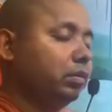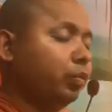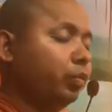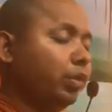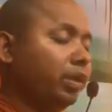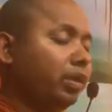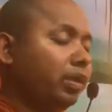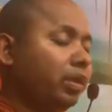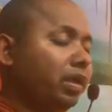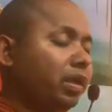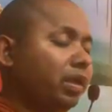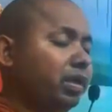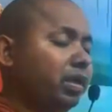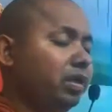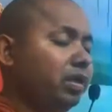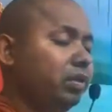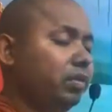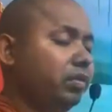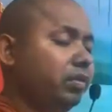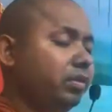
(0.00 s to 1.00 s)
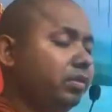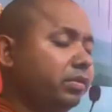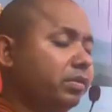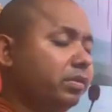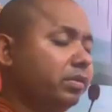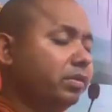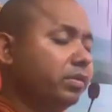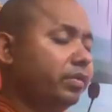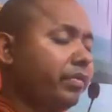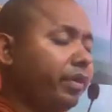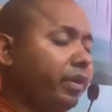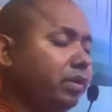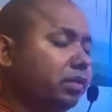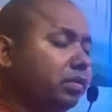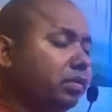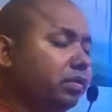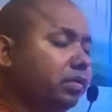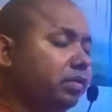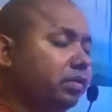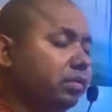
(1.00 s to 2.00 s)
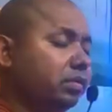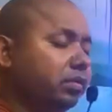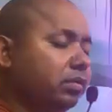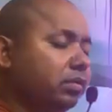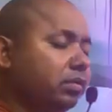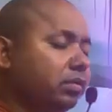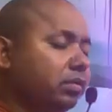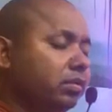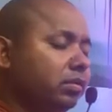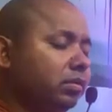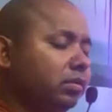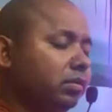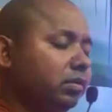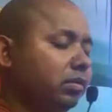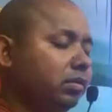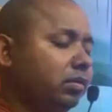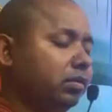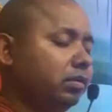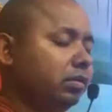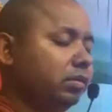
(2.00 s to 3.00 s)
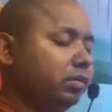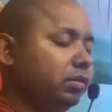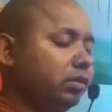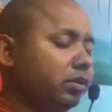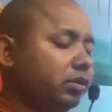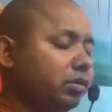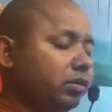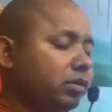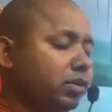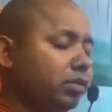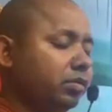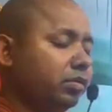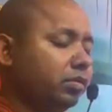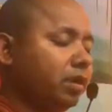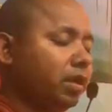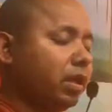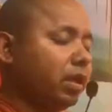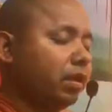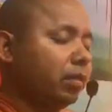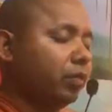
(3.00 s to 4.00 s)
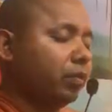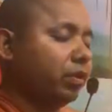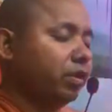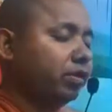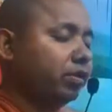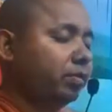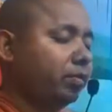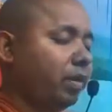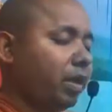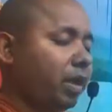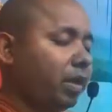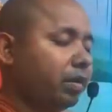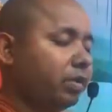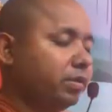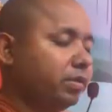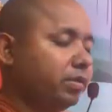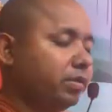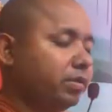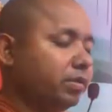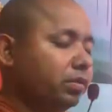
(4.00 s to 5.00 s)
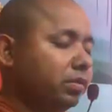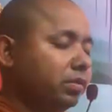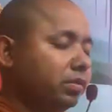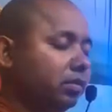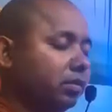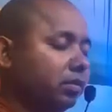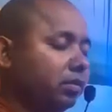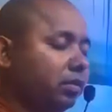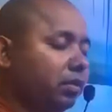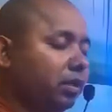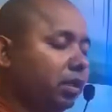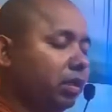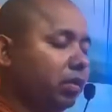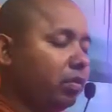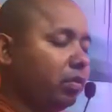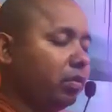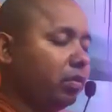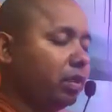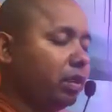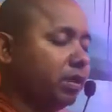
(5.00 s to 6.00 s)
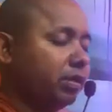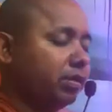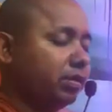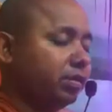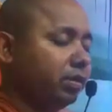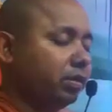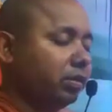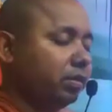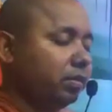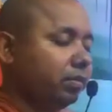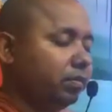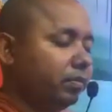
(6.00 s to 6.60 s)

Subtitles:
When any hindrances arise, just use the harmonious practice. Recognize it.